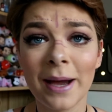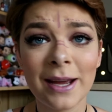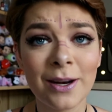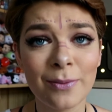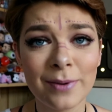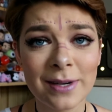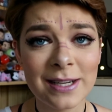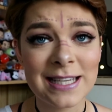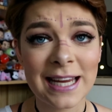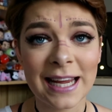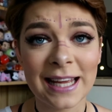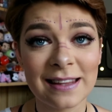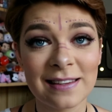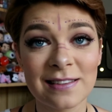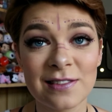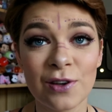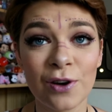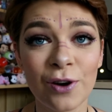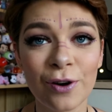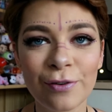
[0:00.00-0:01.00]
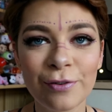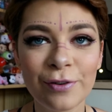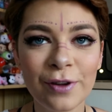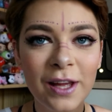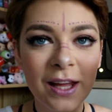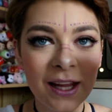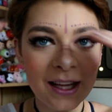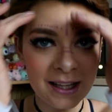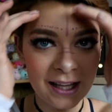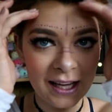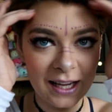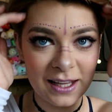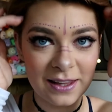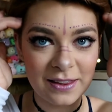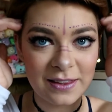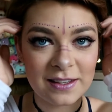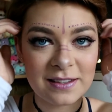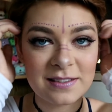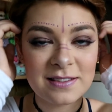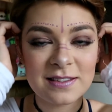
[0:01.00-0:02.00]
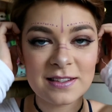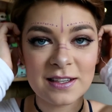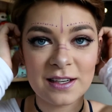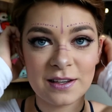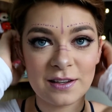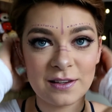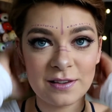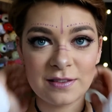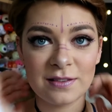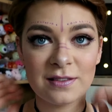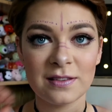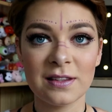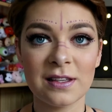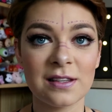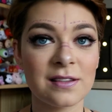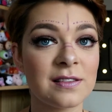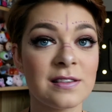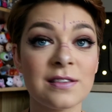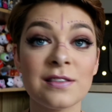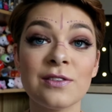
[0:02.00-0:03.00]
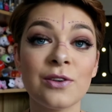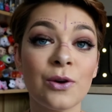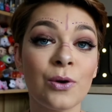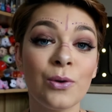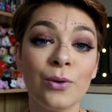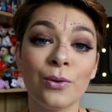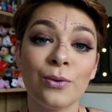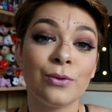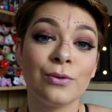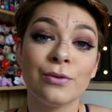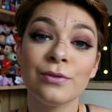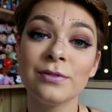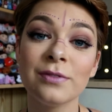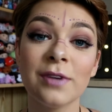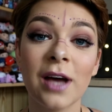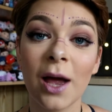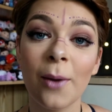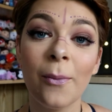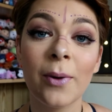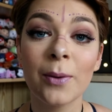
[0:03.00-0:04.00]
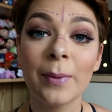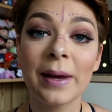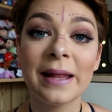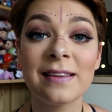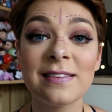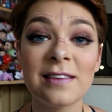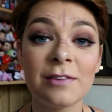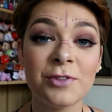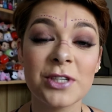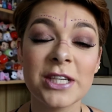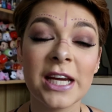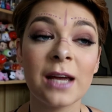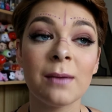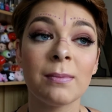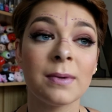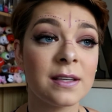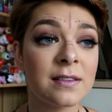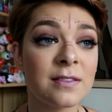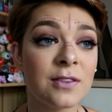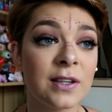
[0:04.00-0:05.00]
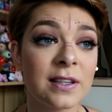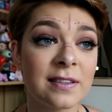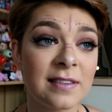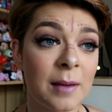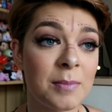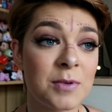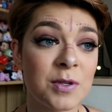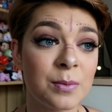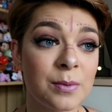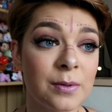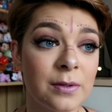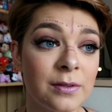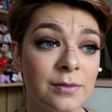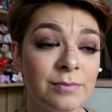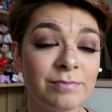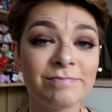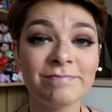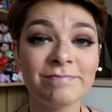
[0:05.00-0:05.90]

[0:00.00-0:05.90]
I don't want to take this off. Like this is, this is so cool. I want to wear this every day, but it's not acceptable.